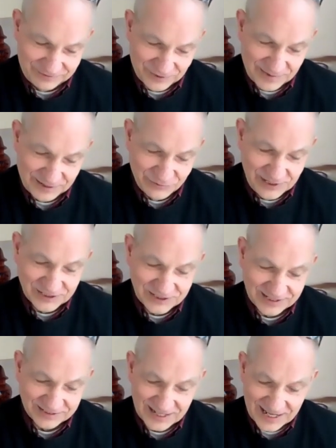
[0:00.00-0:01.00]
from a real
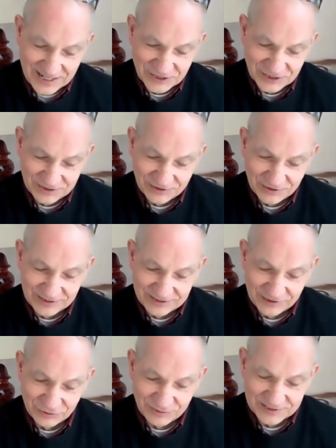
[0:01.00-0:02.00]
estate agent
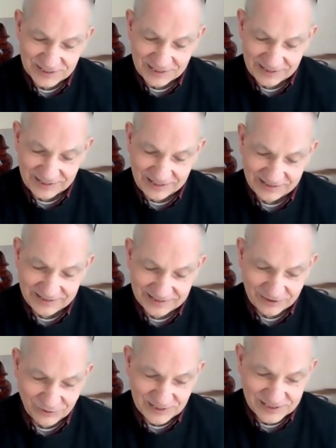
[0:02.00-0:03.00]
towards
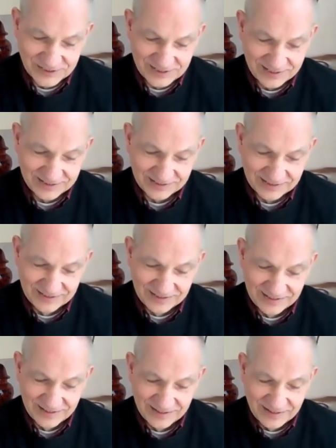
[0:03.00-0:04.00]
a holistic
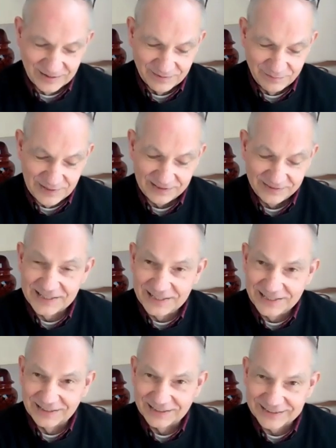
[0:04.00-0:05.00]
building
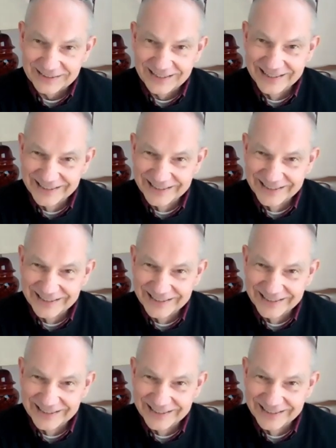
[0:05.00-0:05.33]
healer.